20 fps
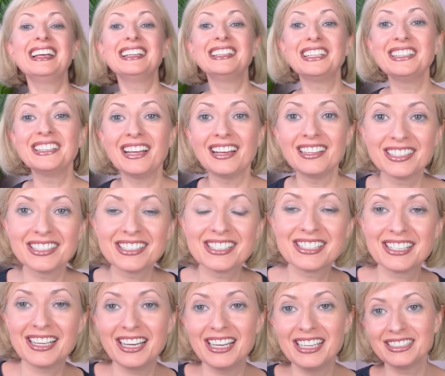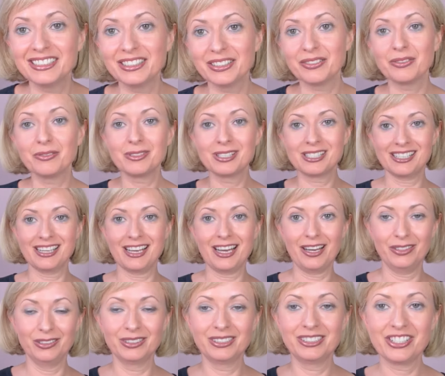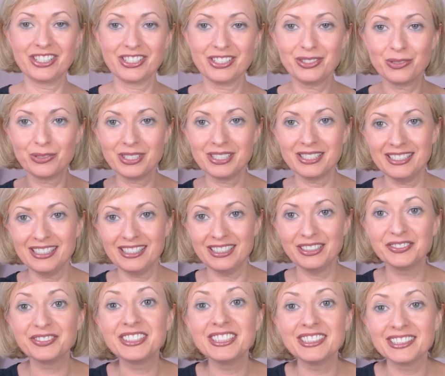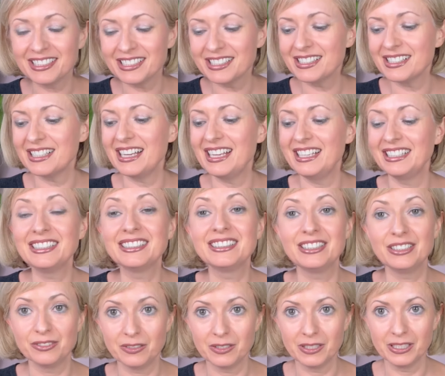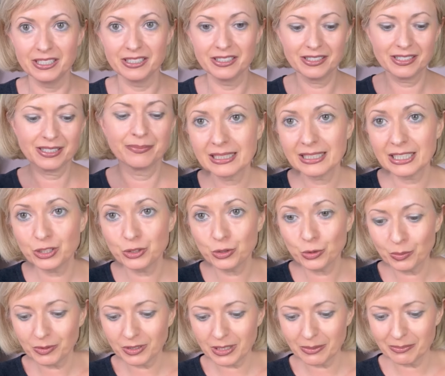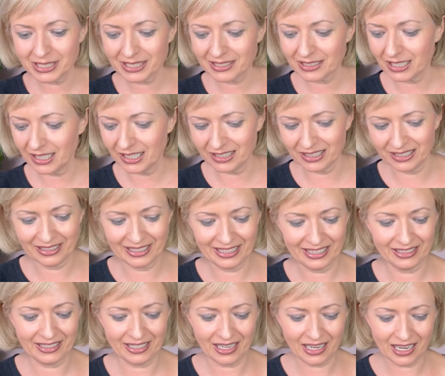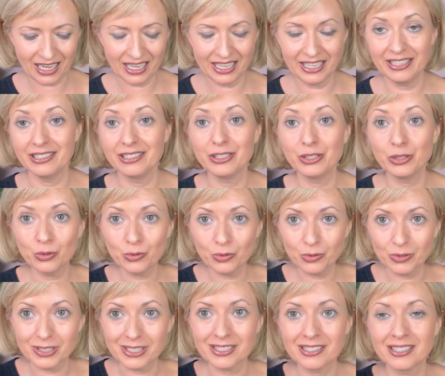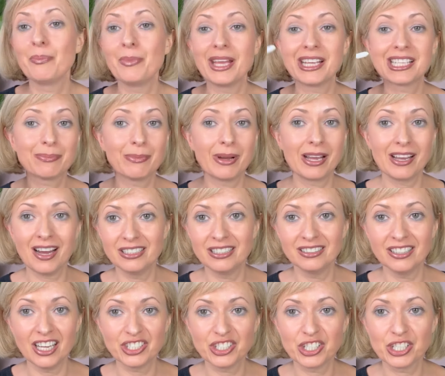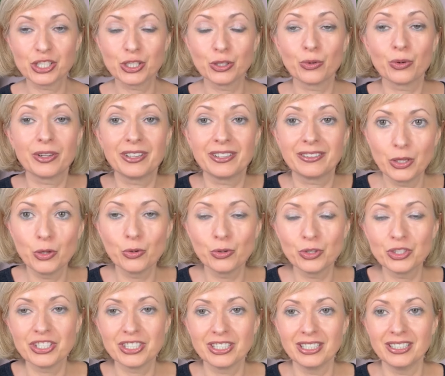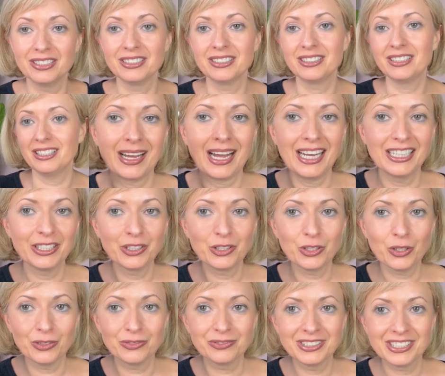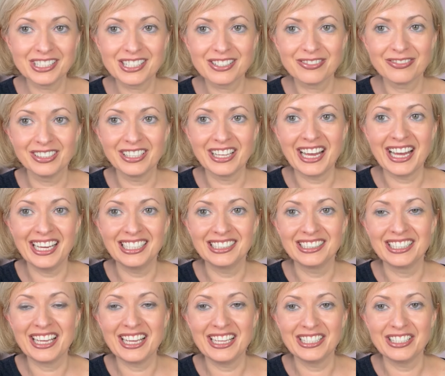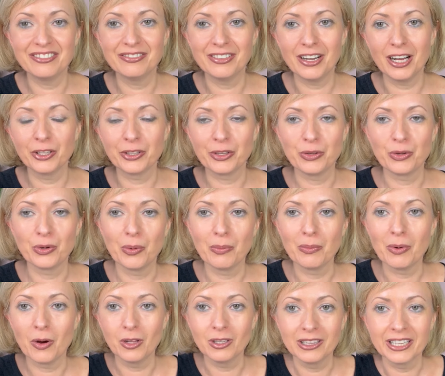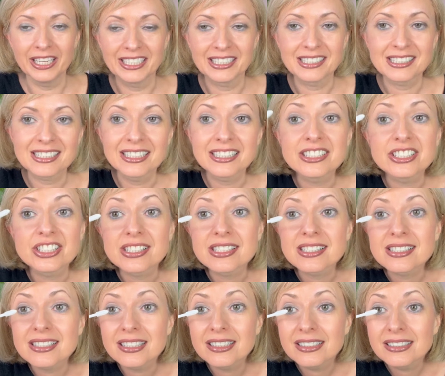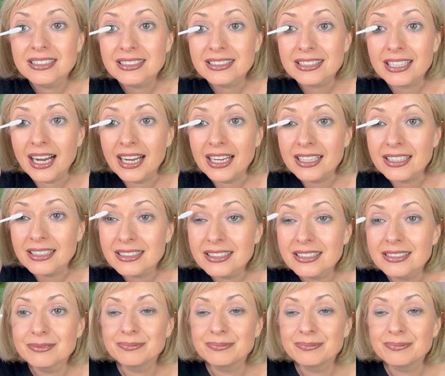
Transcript: and another side without, just to see if there is any difference. The tubular mascara that I use makes my lashes look huge and I don't know if this will add any volume or length. Let's just try it.